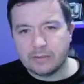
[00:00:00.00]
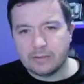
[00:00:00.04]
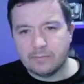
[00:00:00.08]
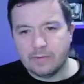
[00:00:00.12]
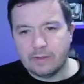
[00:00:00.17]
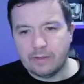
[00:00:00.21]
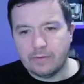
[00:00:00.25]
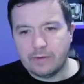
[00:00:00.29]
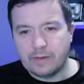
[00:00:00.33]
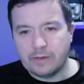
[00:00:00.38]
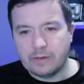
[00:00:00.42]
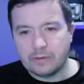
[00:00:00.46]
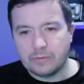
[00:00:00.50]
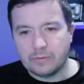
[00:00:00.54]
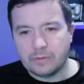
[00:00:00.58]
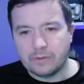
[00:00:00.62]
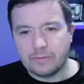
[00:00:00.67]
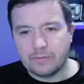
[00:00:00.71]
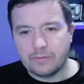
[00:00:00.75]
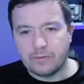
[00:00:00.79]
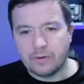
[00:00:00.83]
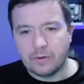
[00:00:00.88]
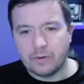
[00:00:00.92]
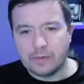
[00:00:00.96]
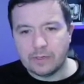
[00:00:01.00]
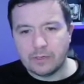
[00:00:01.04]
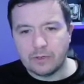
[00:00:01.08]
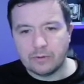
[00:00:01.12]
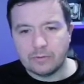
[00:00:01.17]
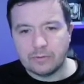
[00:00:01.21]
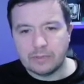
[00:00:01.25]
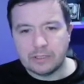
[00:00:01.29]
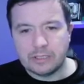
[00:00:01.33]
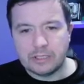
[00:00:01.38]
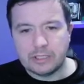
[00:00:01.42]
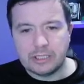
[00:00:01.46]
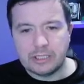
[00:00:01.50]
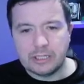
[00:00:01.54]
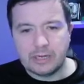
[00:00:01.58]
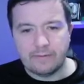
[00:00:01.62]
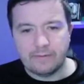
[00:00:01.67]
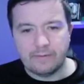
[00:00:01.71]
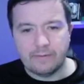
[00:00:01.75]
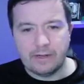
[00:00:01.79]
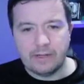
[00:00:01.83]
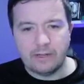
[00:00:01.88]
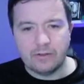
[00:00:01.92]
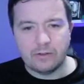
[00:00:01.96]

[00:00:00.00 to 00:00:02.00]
Velarenos with the throw-in. Comes into Jack Vale.